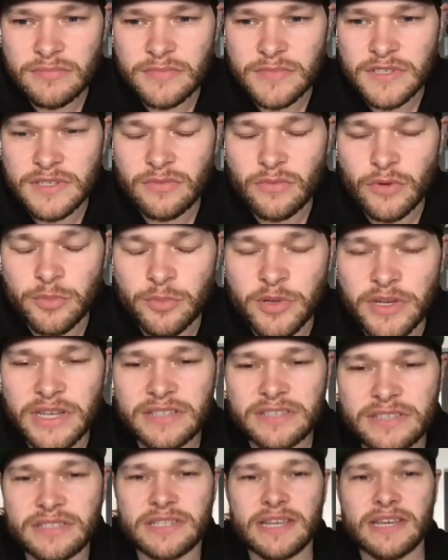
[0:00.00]

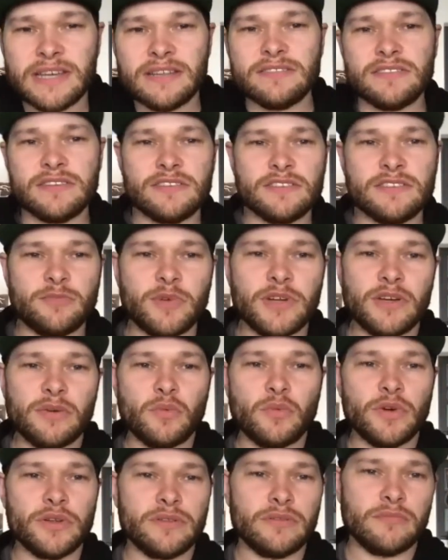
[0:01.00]
repeating stanzas, but it
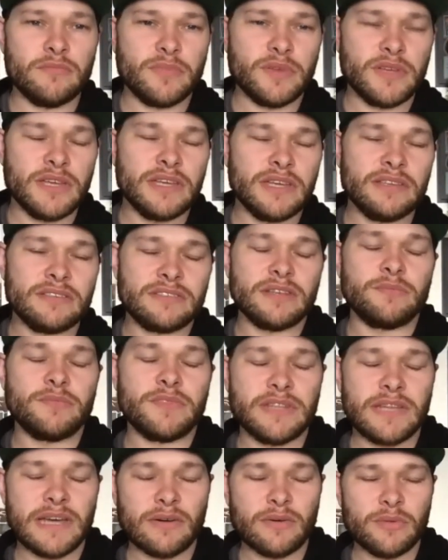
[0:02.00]
wouldn't be
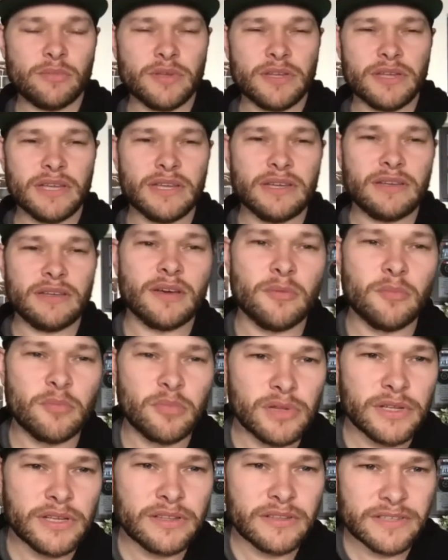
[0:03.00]
something that would be
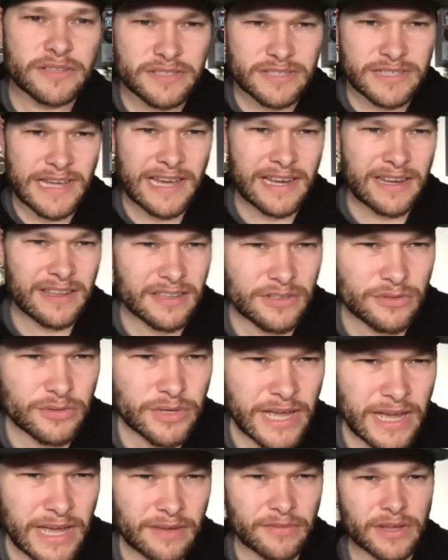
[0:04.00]
completely static. You would
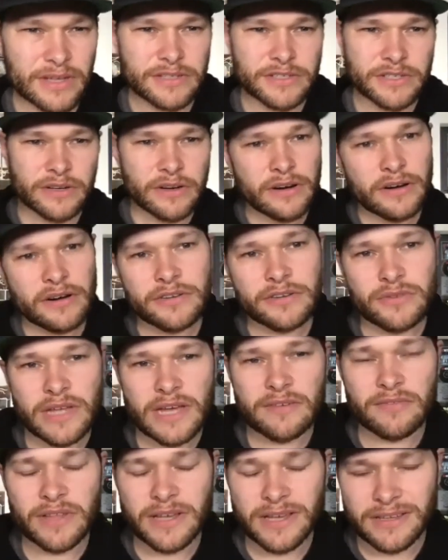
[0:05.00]
have a turn, you'd
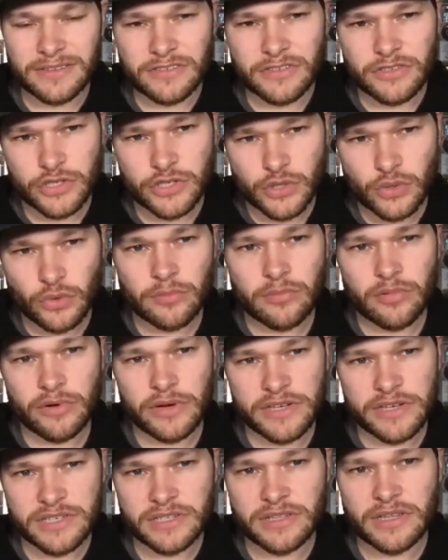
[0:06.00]
have like a short
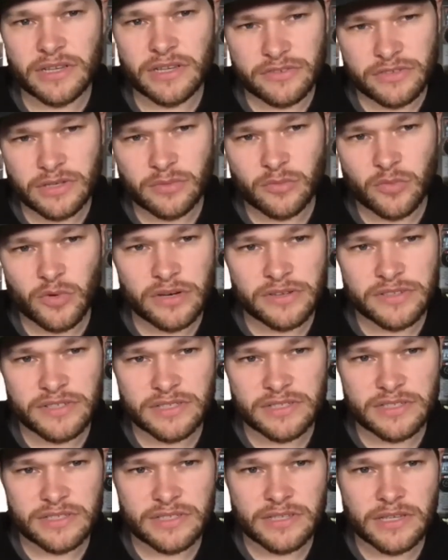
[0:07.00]
bridge in there somewhere to
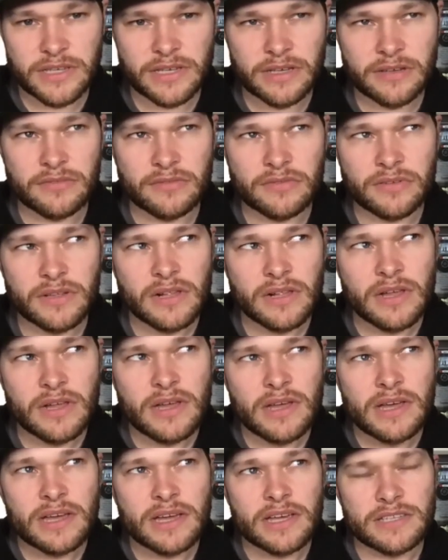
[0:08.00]
just give,
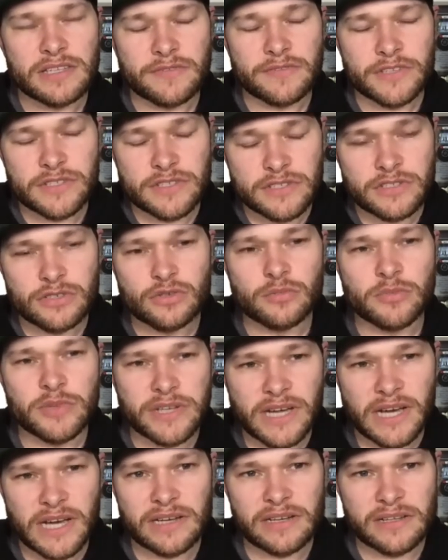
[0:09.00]
because if it's too
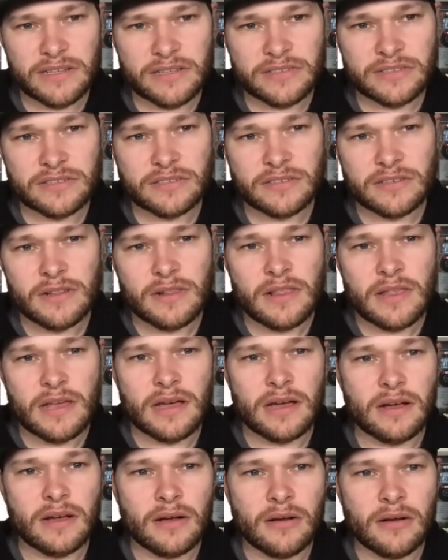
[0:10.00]
monotonous,
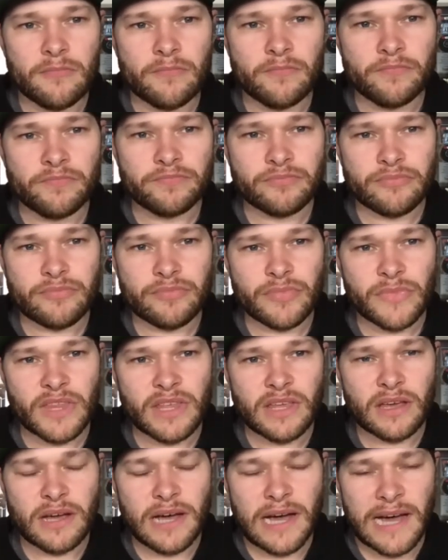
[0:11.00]

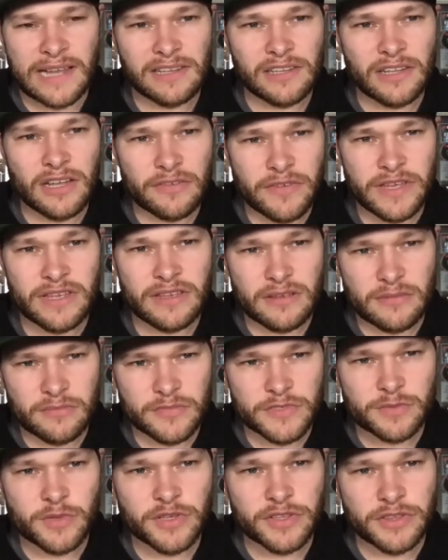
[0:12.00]
I love
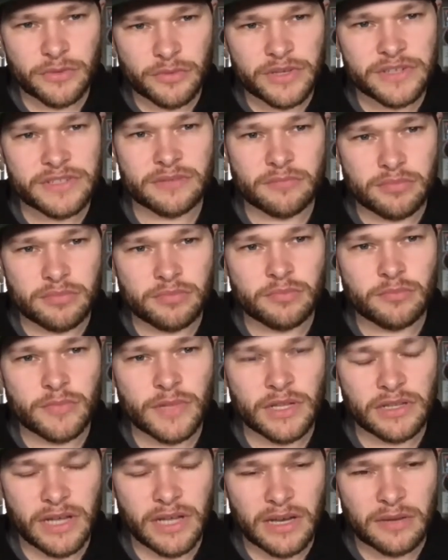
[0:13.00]
hymns, but the reason
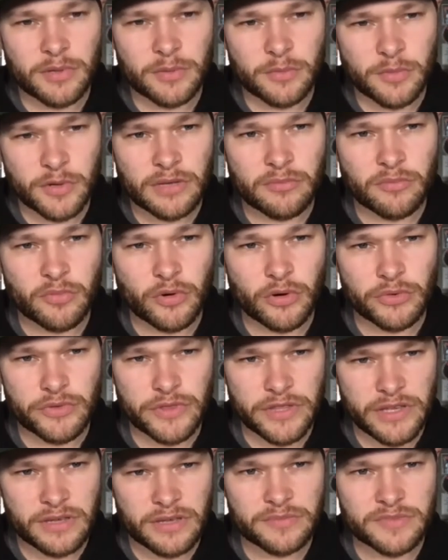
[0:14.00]
a lot of people get bored with
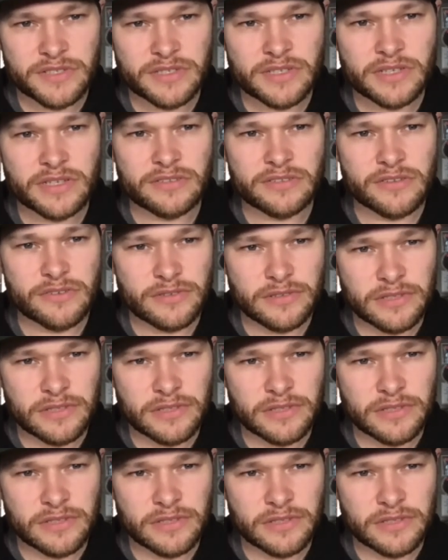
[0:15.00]
hymns is because it's